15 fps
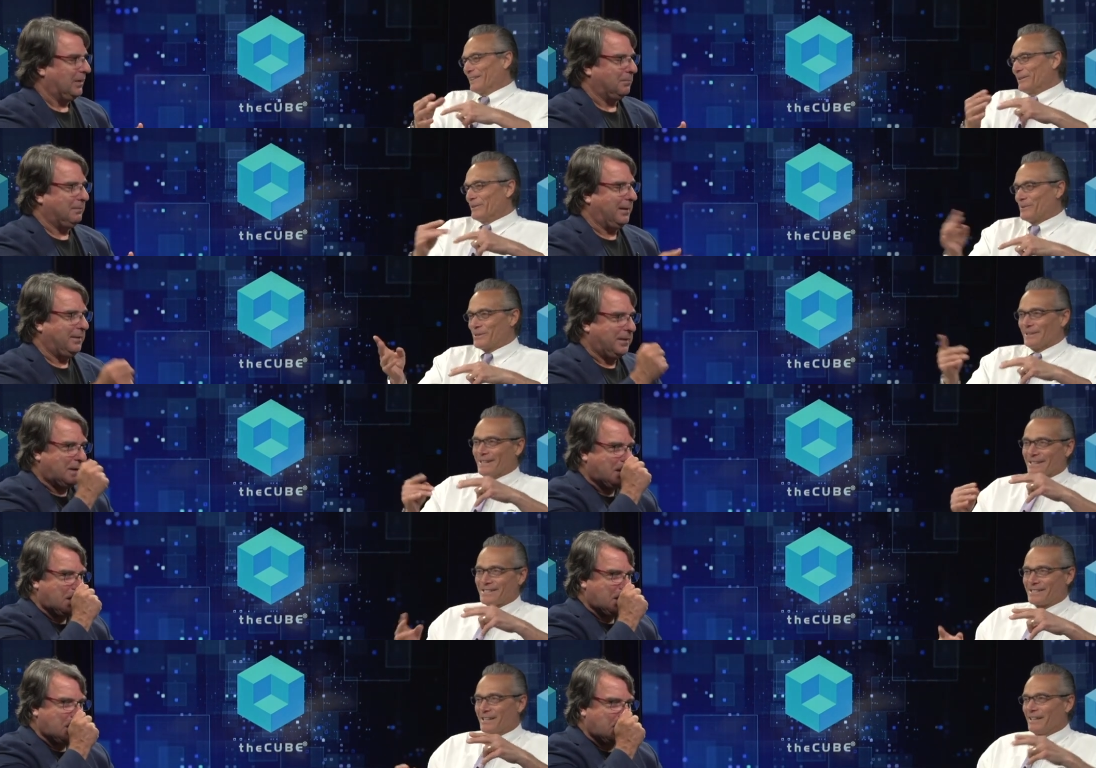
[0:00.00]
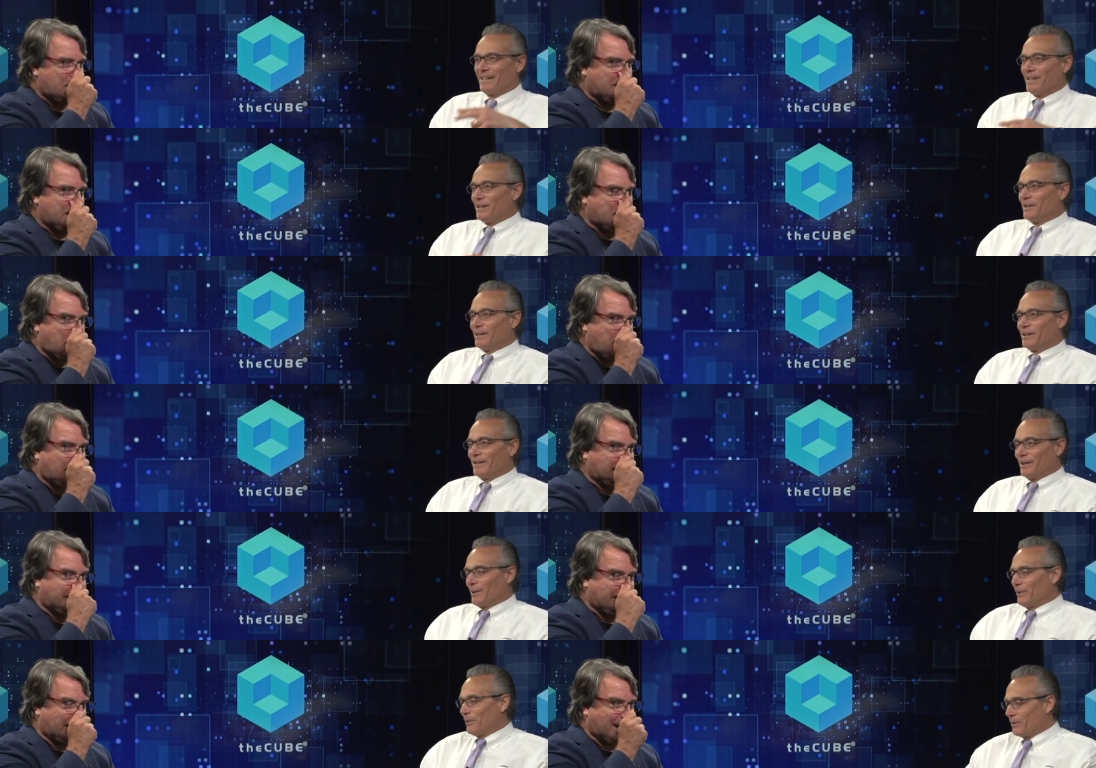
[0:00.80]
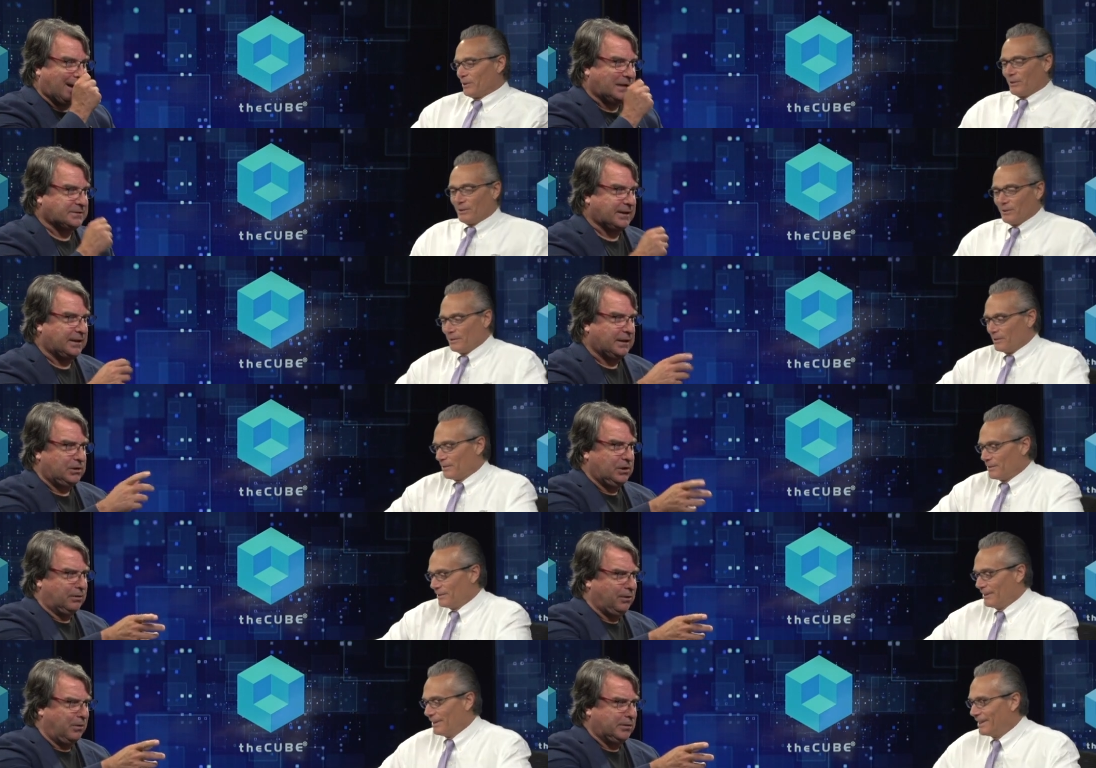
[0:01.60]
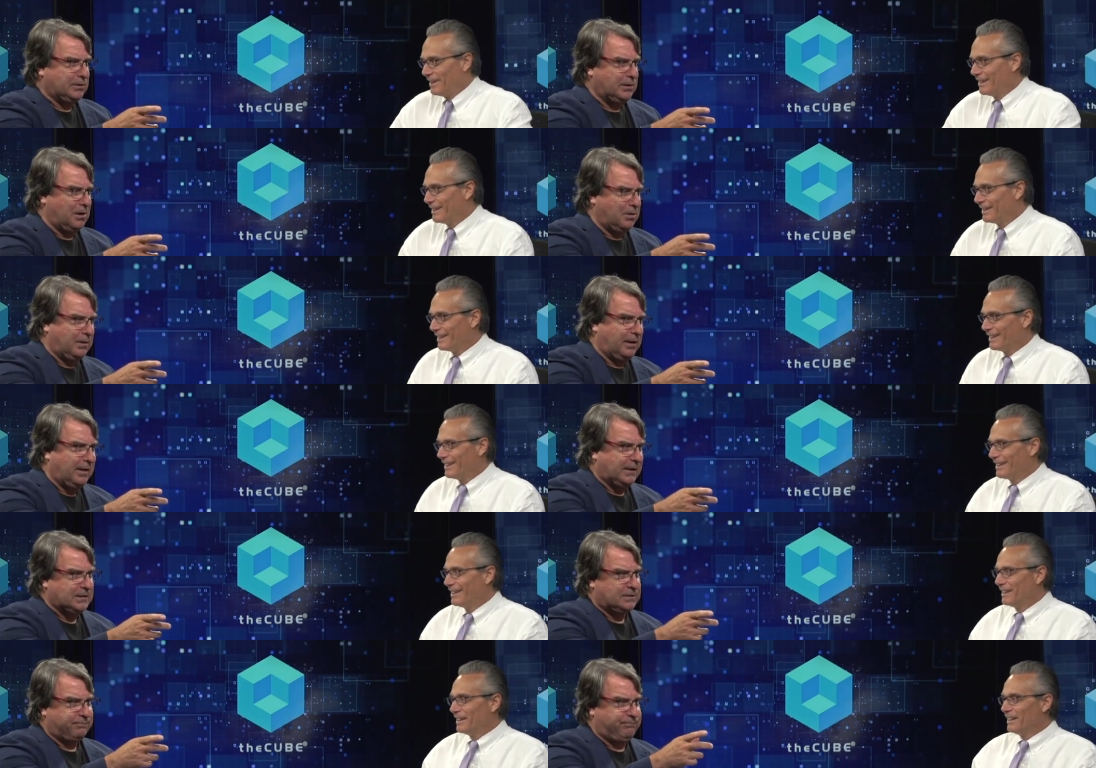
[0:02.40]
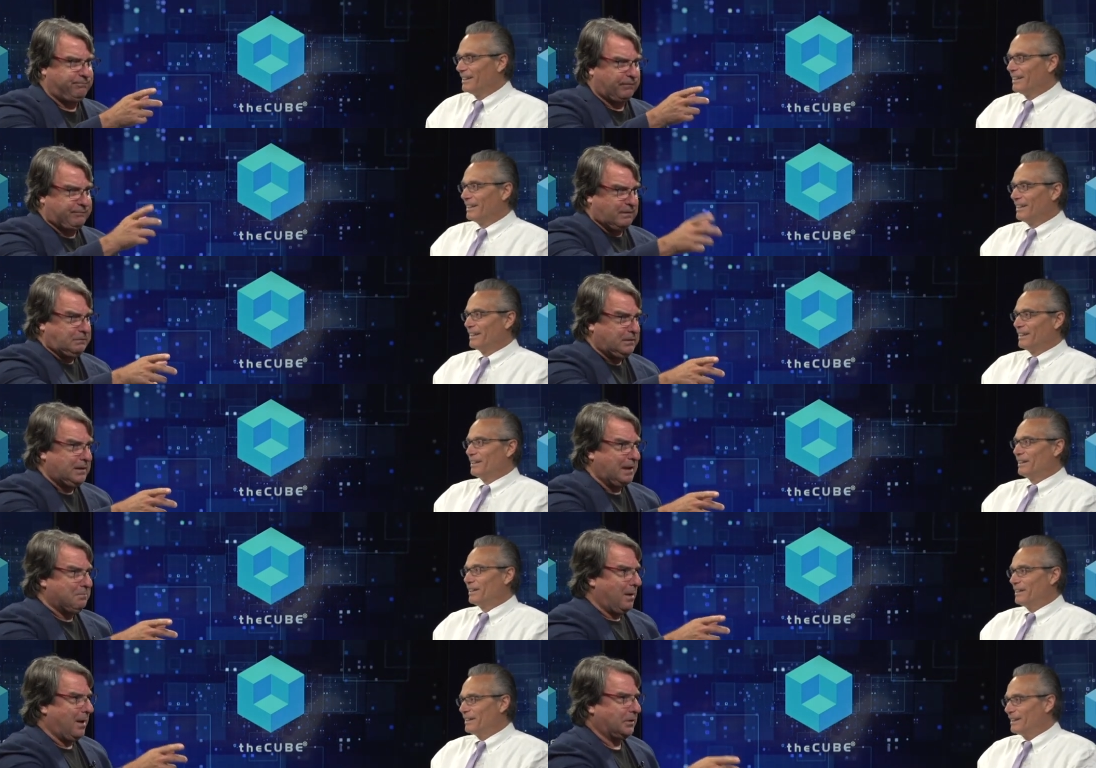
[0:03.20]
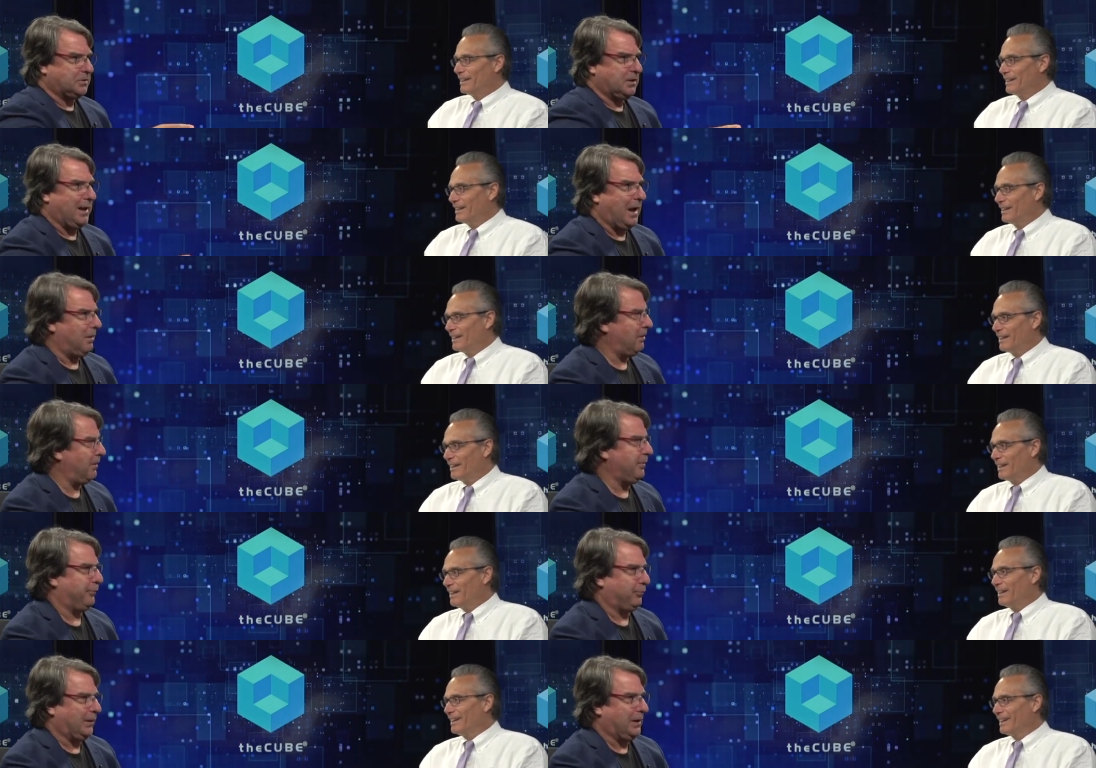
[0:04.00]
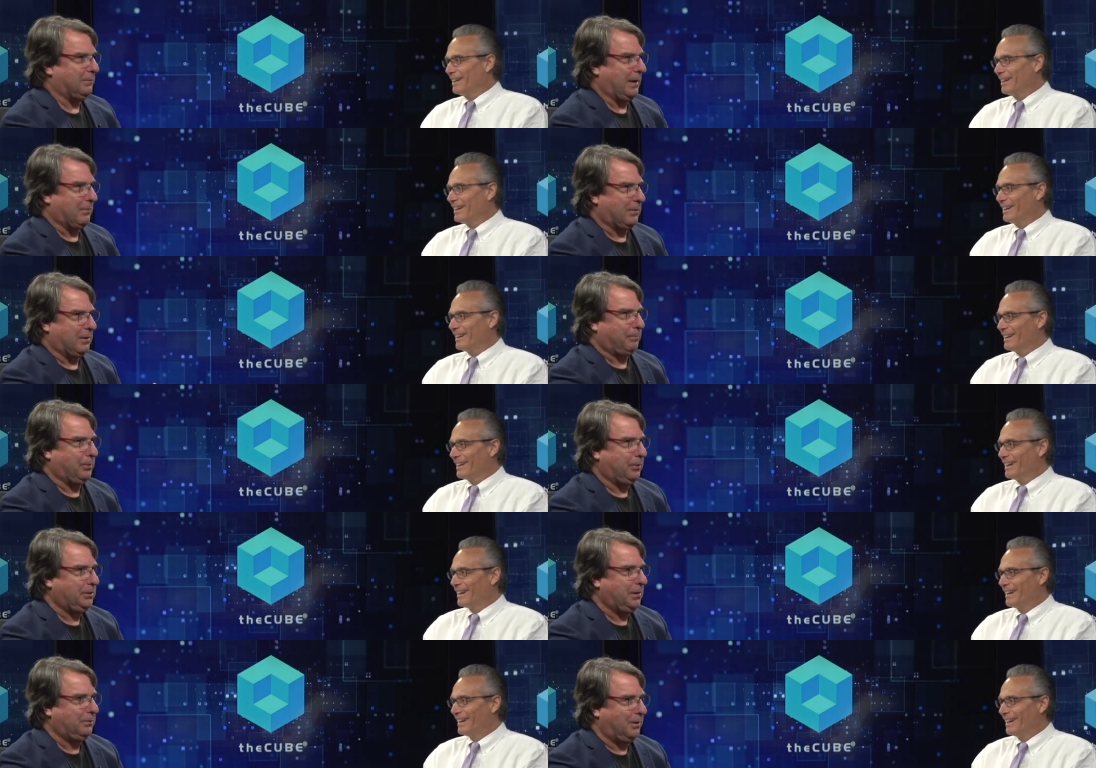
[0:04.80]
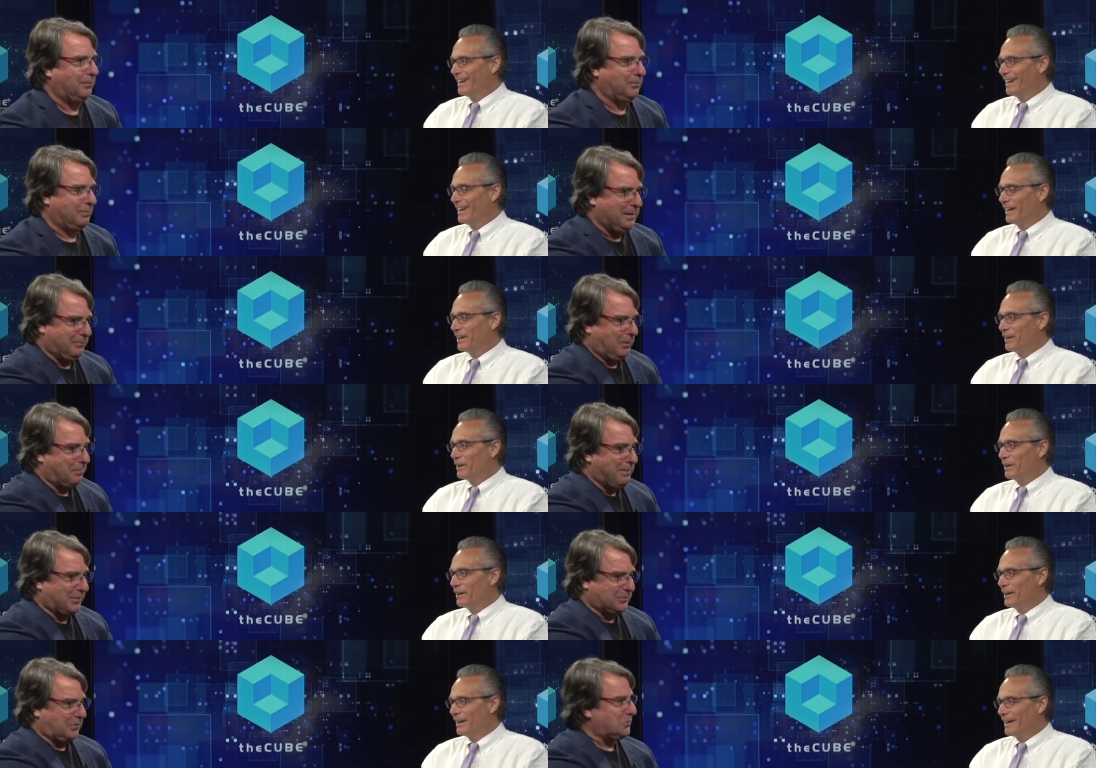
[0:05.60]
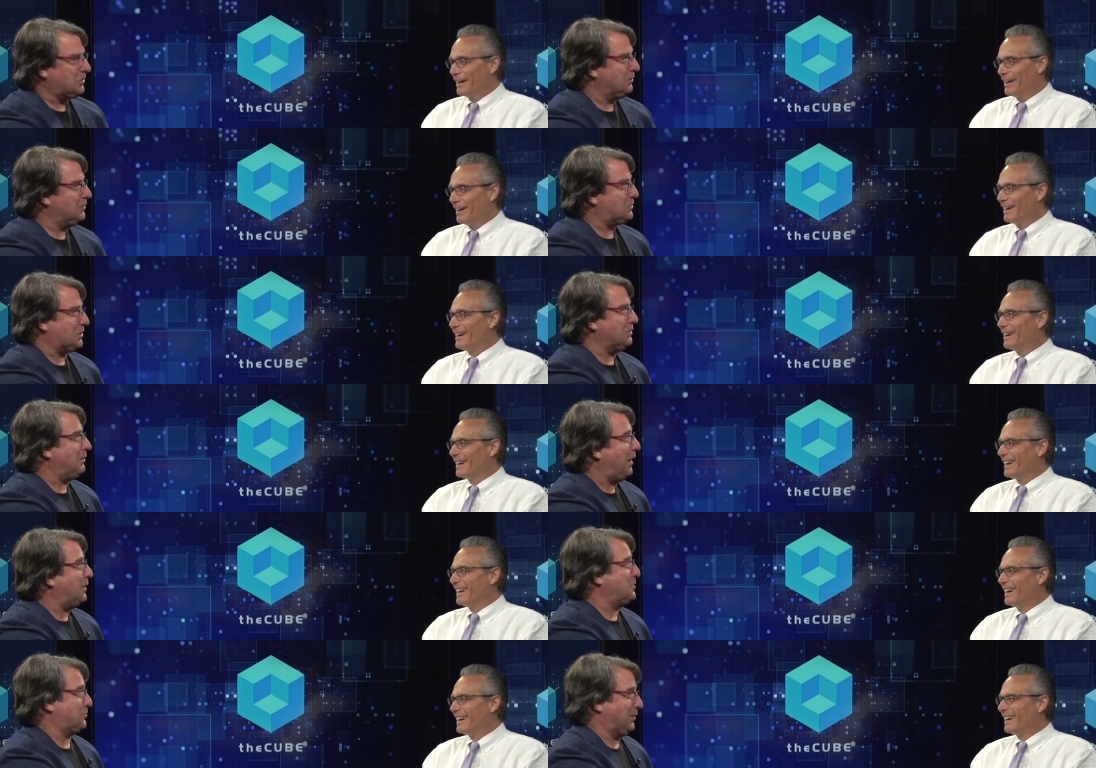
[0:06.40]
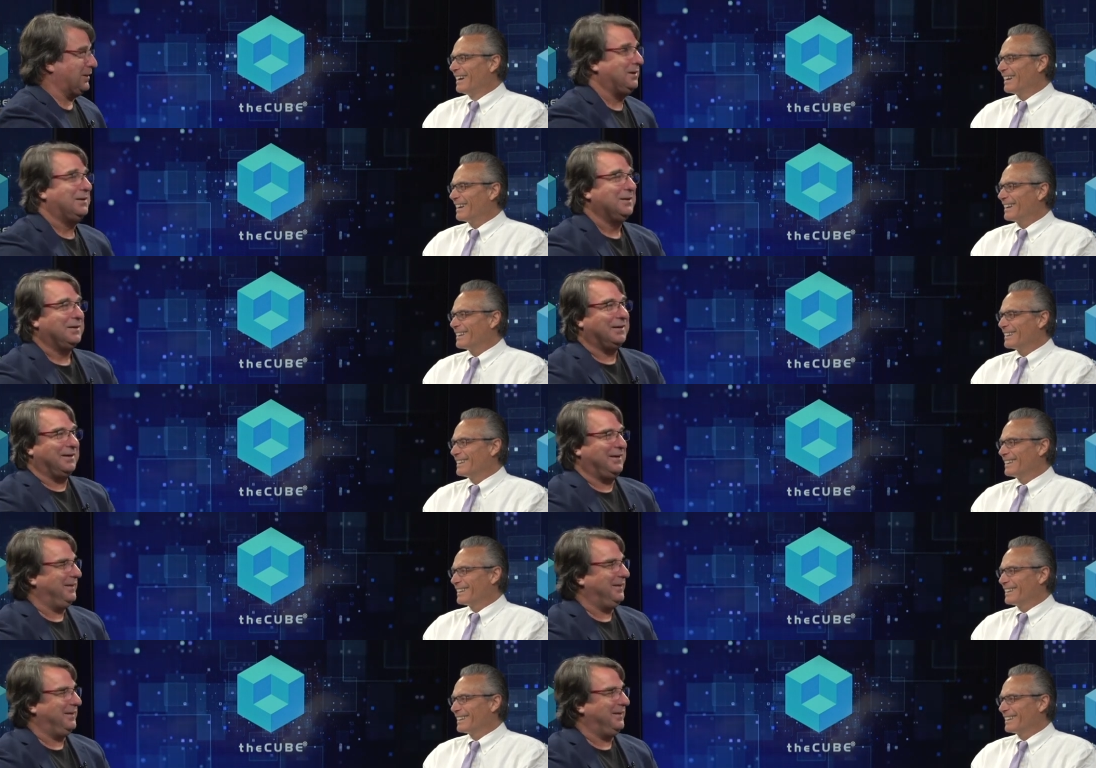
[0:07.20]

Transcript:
Speaker 1: illusionist. I mean, you know? Lina Khan's like, you're going, you're going 58 miles an hour on the freeway. We're going to pull you over. Meanwhile, Microsoft's doing 200